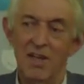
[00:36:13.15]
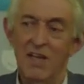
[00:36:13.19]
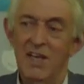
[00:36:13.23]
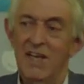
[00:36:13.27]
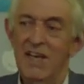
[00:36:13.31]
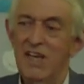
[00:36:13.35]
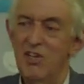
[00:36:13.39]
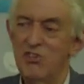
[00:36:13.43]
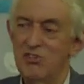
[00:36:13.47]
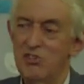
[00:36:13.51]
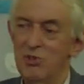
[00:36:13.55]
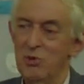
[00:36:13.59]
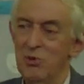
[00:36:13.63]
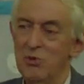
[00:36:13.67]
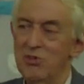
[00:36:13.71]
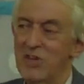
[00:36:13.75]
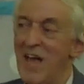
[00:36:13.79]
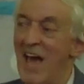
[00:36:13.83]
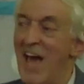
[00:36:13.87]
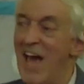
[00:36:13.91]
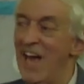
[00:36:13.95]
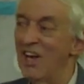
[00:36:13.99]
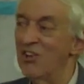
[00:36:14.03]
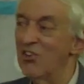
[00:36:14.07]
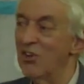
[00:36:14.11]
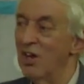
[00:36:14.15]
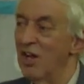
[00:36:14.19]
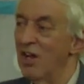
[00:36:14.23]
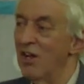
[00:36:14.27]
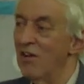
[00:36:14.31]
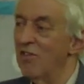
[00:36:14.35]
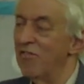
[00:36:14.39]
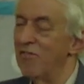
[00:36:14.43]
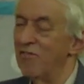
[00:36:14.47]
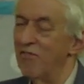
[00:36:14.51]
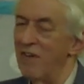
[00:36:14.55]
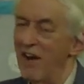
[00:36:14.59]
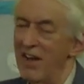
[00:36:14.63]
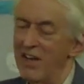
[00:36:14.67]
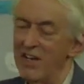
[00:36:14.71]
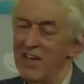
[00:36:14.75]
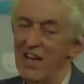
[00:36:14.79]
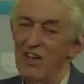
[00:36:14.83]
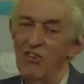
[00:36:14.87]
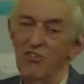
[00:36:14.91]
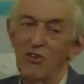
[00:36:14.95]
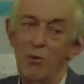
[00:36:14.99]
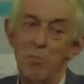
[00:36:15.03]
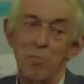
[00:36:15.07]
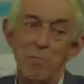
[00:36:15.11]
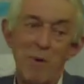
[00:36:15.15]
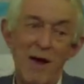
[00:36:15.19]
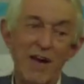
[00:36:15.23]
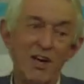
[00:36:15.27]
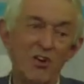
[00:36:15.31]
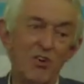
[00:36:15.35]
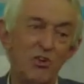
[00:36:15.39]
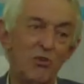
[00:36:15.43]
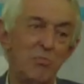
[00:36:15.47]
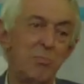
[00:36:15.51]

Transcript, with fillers: issues and finance bankers'